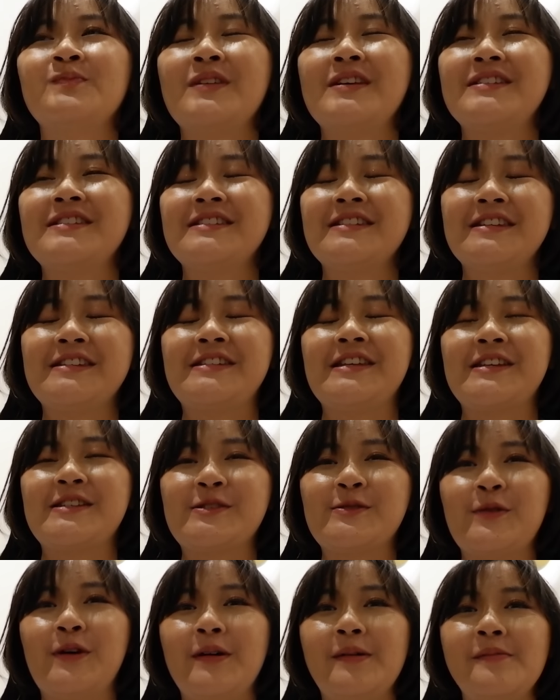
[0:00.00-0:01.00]
This Where's is your
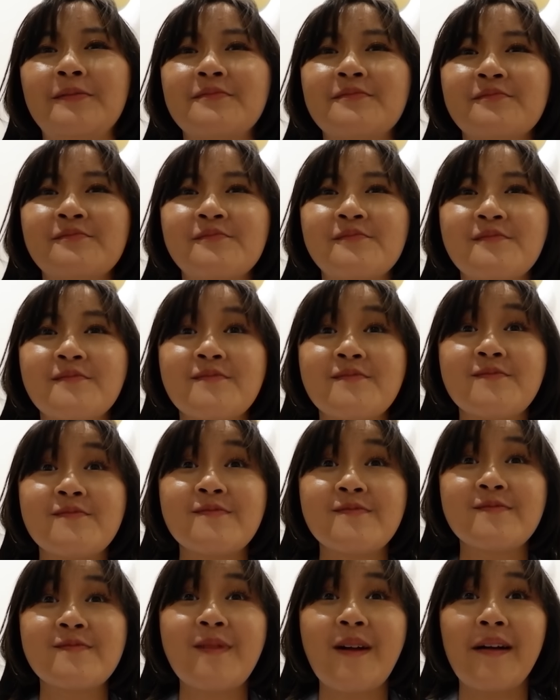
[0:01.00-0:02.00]
list?
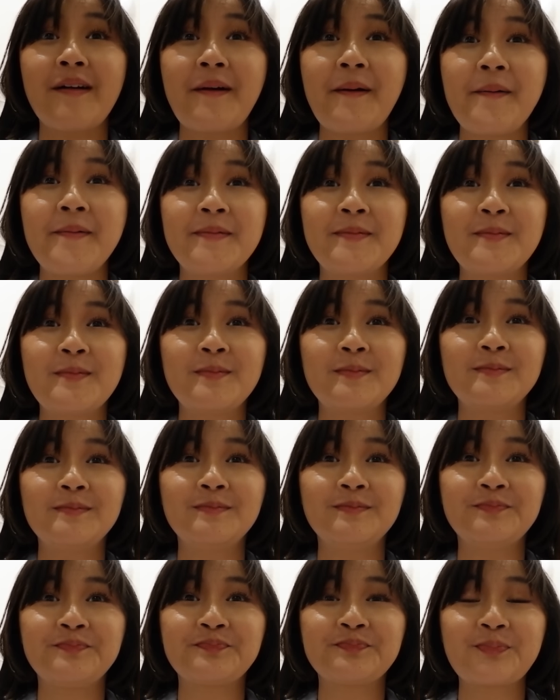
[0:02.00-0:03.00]
Where's the
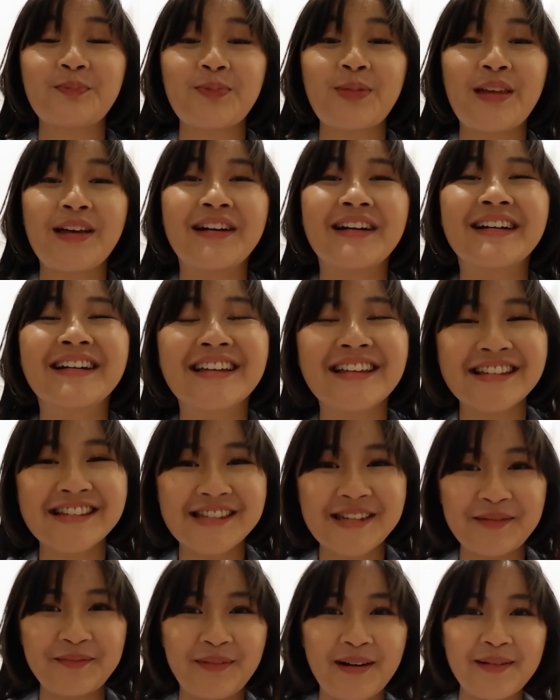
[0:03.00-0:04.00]
list?
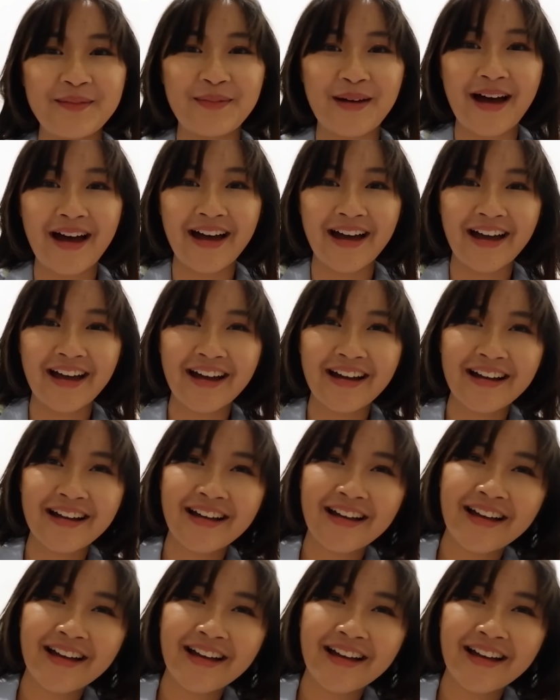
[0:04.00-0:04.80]
it's in my bag.